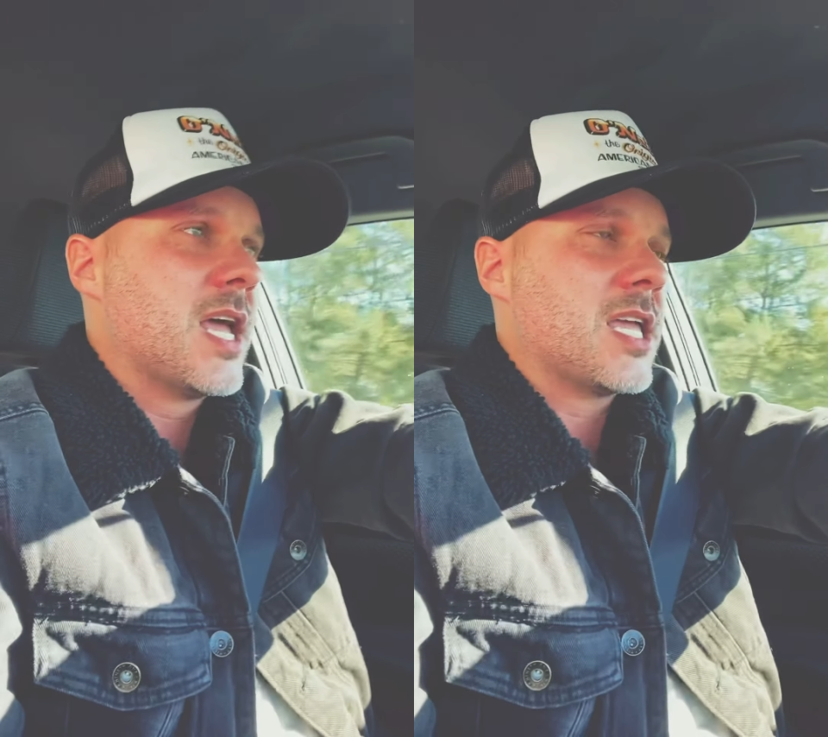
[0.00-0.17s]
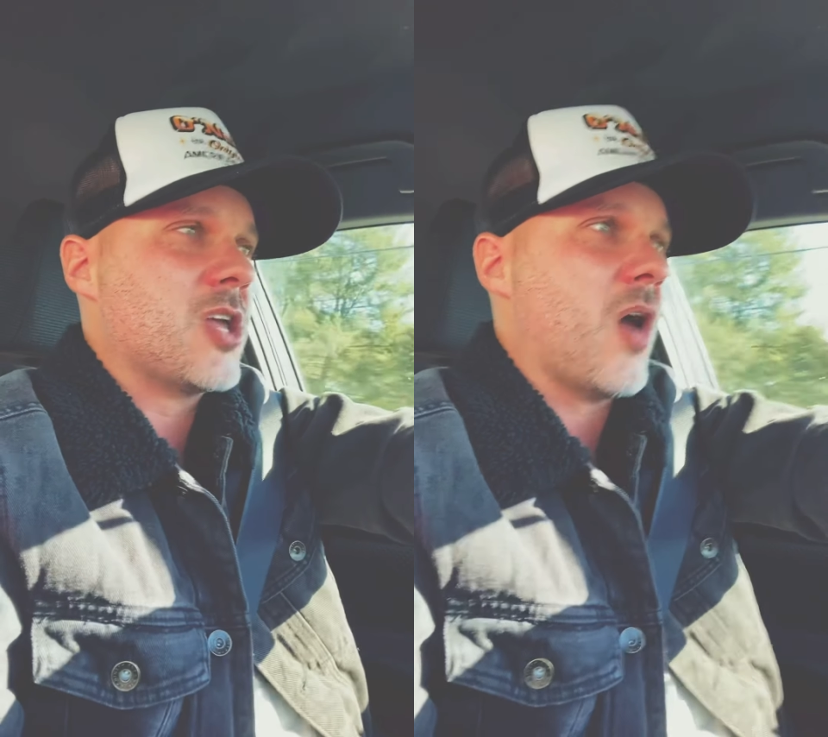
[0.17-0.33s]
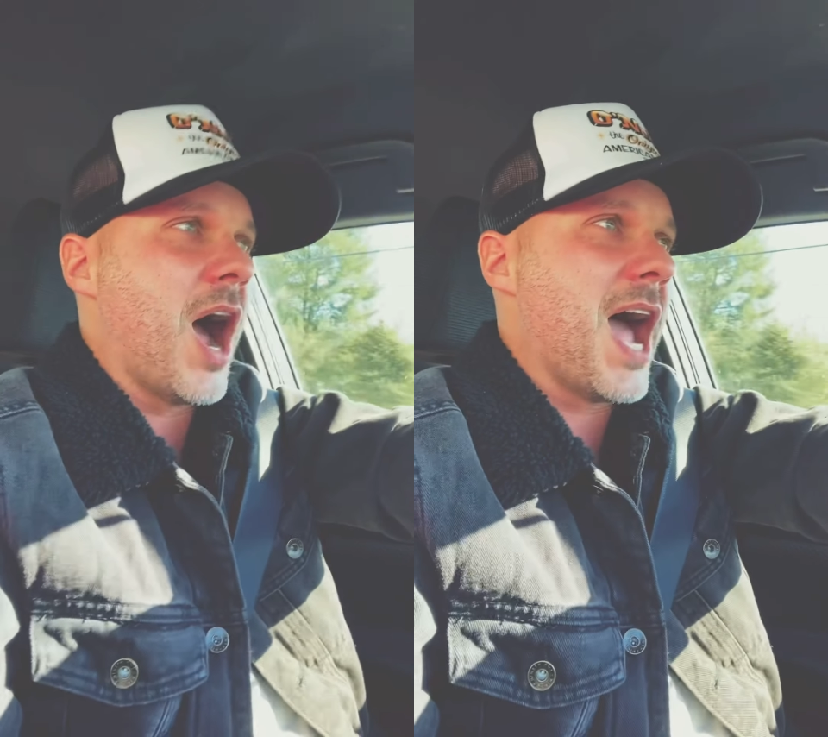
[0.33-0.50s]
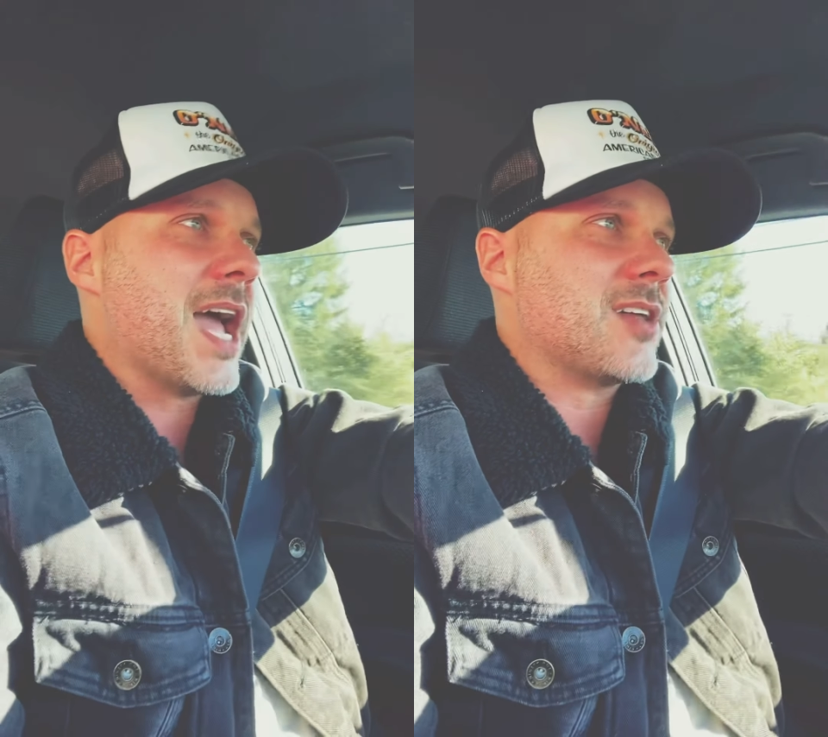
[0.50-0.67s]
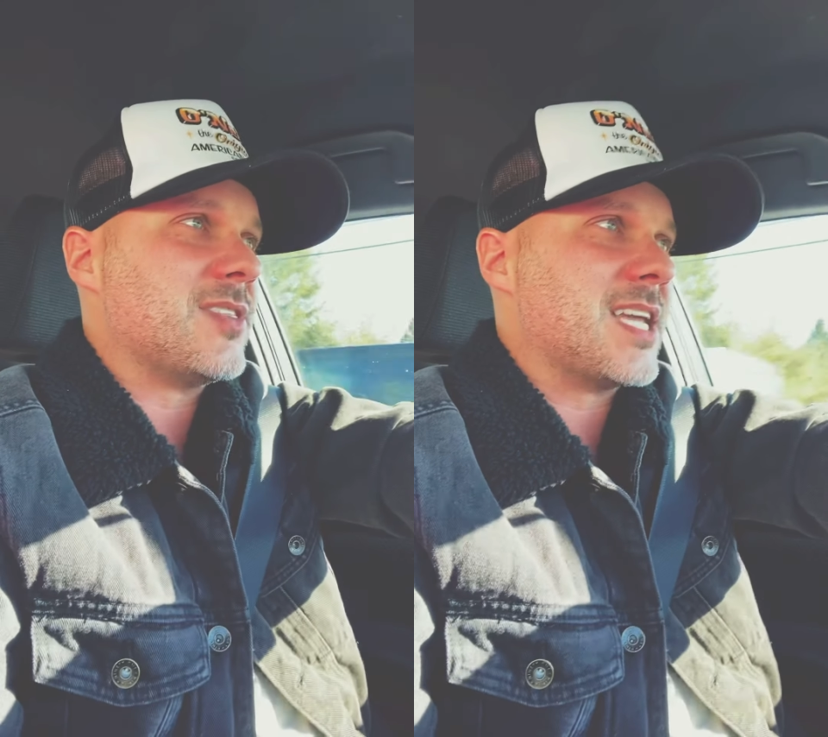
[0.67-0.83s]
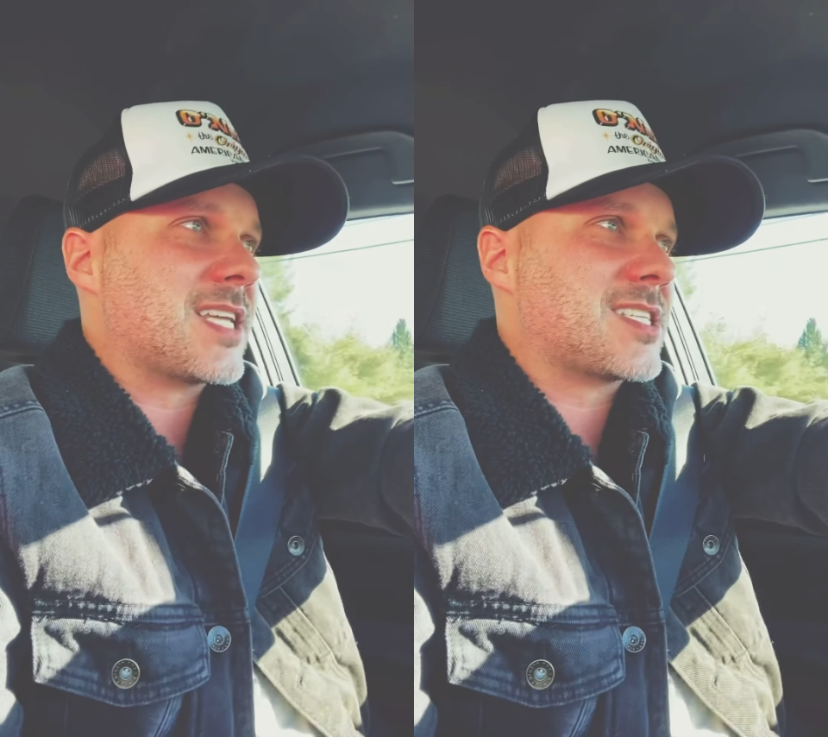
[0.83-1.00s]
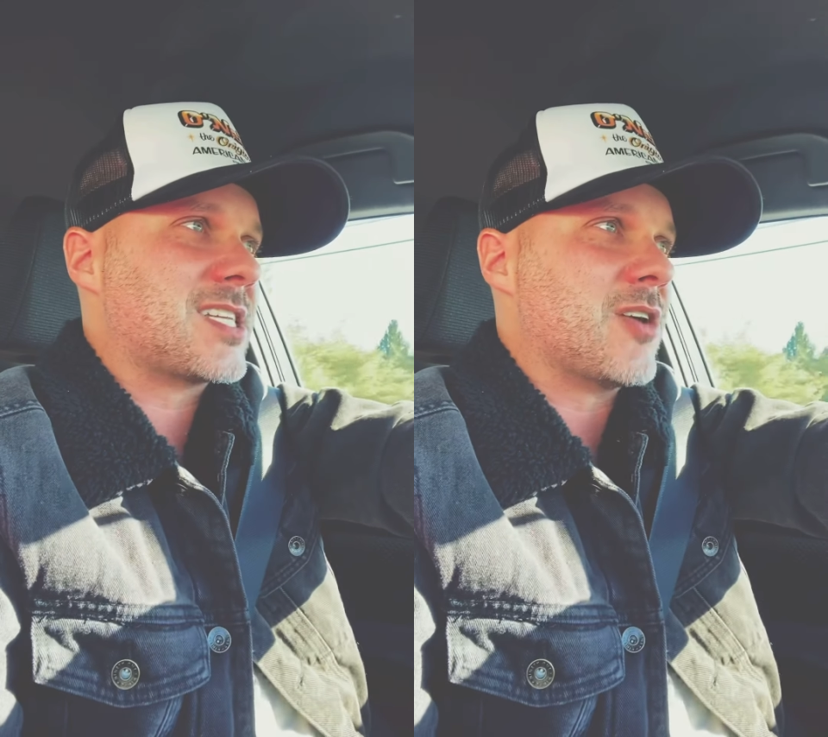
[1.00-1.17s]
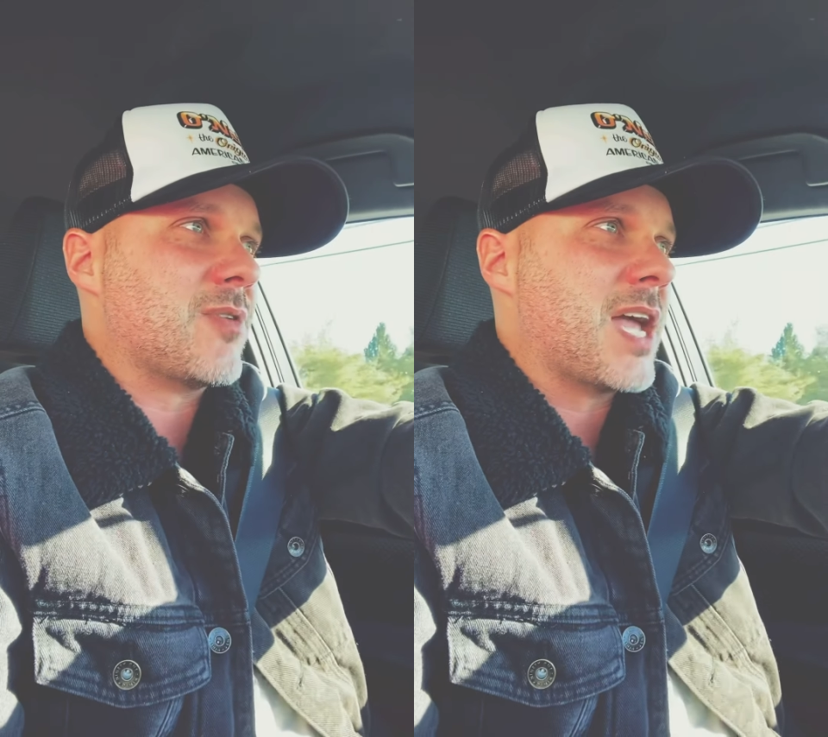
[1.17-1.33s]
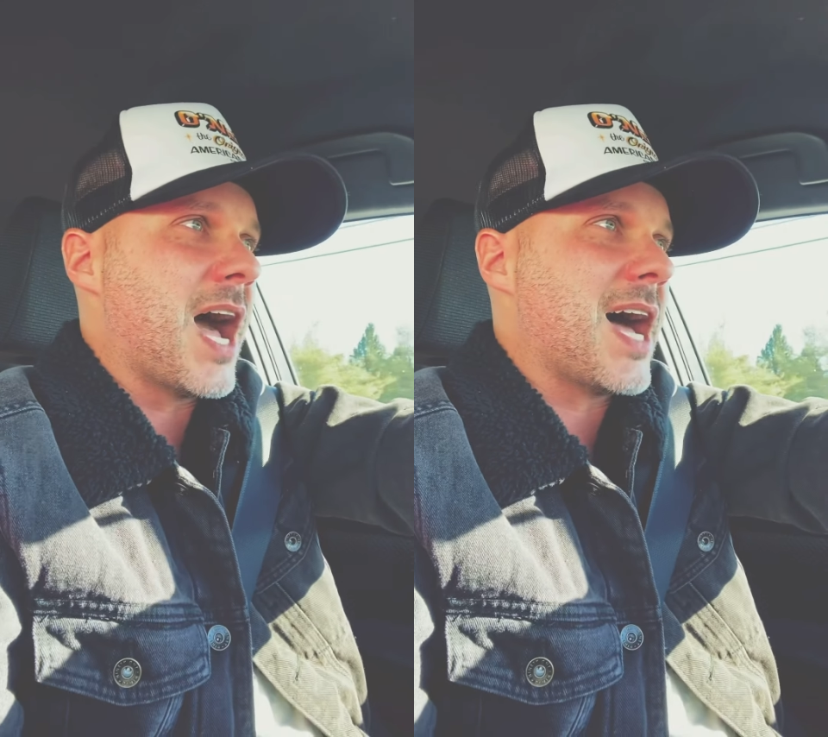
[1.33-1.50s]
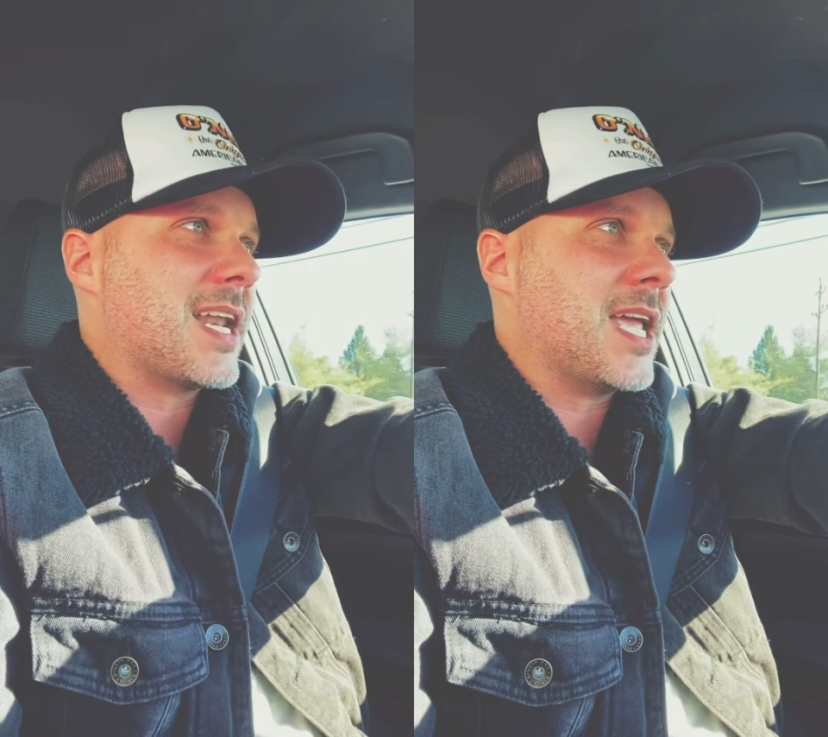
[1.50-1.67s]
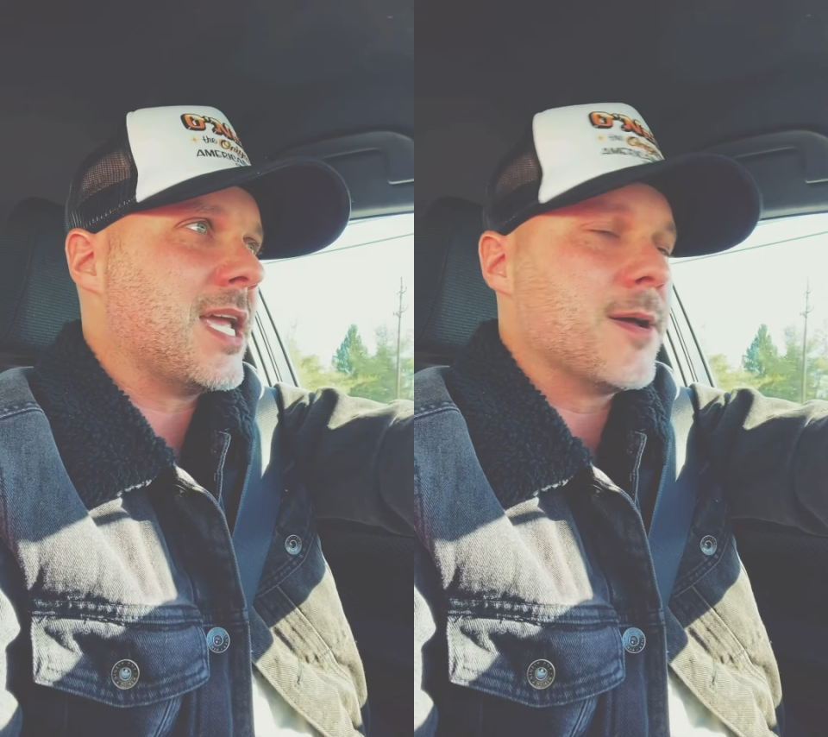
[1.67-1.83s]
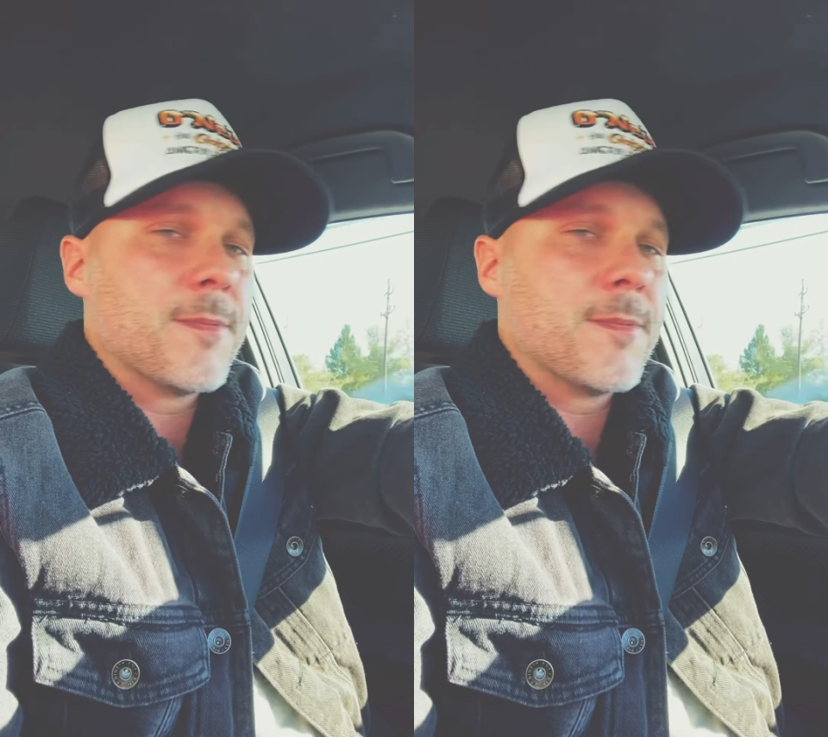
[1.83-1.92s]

You hired Nick Sirianni